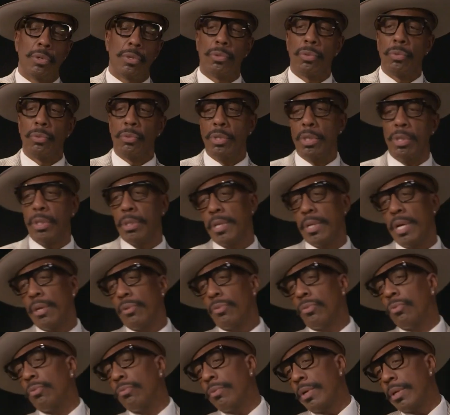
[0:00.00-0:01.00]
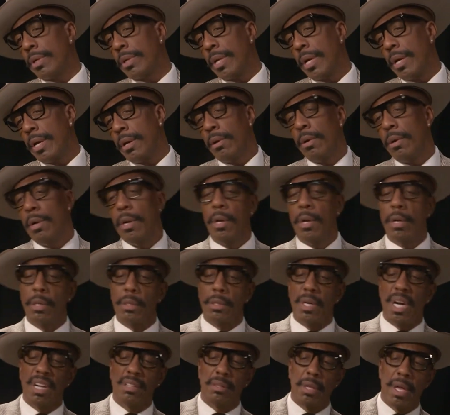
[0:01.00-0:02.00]
look too good in that suit right now
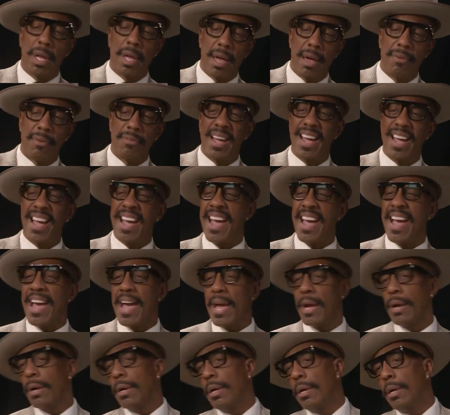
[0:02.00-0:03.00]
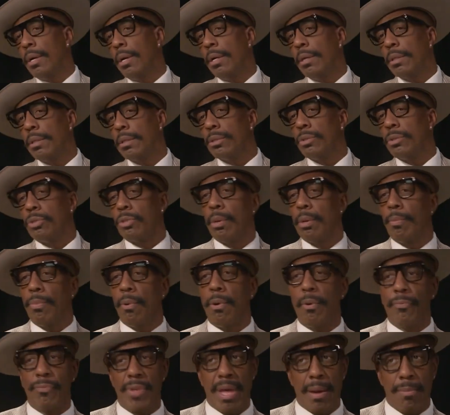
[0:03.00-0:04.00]
not to have a hat to jump
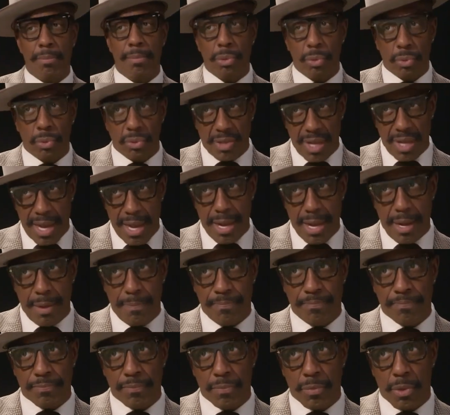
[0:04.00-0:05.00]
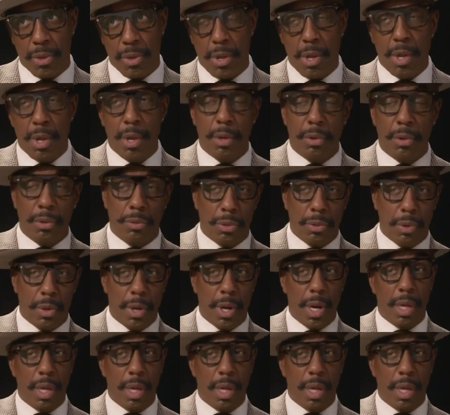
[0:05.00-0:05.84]
off that blue tie. So